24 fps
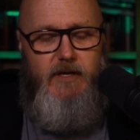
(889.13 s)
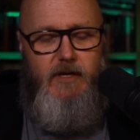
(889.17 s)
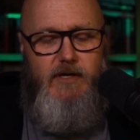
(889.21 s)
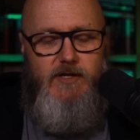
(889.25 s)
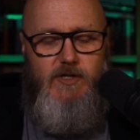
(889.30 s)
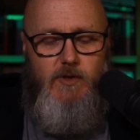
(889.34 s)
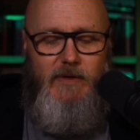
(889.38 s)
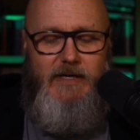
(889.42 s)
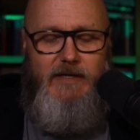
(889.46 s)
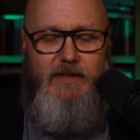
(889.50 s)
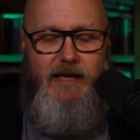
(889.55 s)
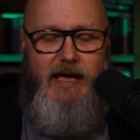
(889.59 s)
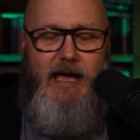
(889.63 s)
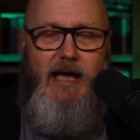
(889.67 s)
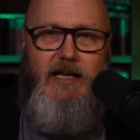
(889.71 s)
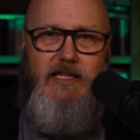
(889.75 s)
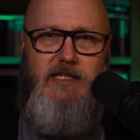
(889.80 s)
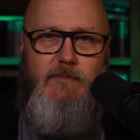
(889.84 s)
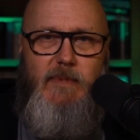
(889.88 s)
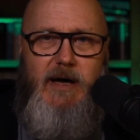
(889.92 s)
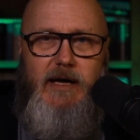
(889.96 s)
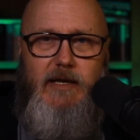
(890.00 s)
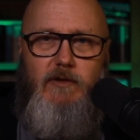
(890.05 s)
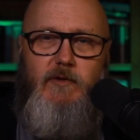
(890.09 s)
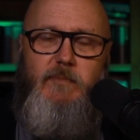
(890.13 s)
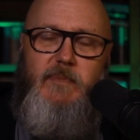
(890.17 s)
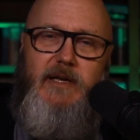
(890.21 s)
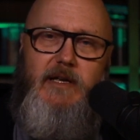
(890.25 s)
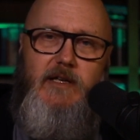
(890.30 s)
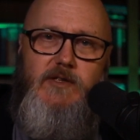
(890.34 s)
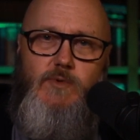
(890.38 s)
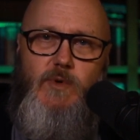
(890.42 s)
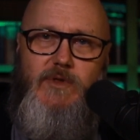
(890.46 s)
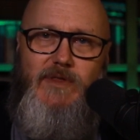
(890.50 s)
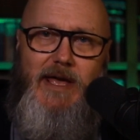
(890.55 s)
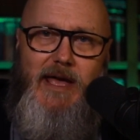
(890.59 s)
So in the Acts model, it
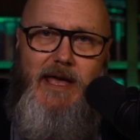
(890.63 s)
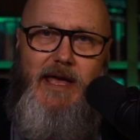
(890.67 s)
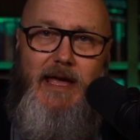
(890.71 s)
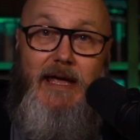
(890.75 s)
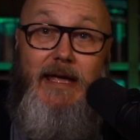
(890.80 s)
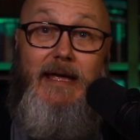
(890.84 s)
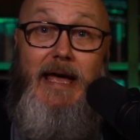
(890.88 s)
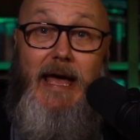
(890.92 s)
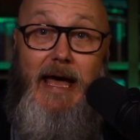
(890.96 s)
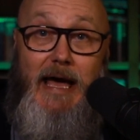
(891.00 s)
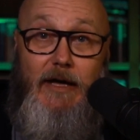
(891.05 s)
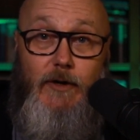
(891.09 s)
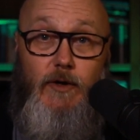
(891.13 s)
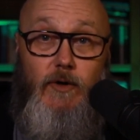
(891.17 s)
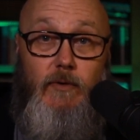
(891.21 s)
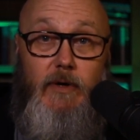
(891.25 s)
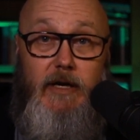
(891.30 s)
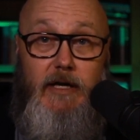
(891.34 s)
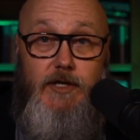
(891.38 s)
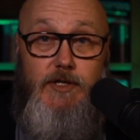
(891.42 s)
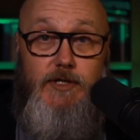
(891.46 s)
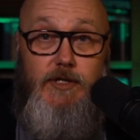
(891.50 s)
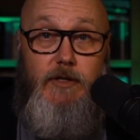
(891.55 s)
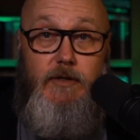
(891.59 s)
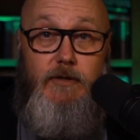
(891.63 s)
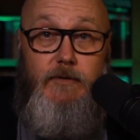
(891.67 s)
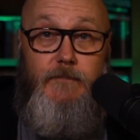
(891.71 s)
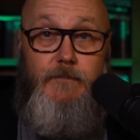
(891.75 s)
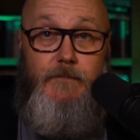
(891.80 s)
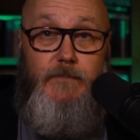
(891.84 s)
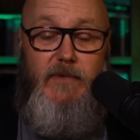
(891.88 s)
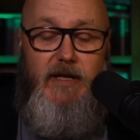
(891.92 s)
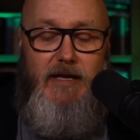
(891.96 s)
begins with A, adoration.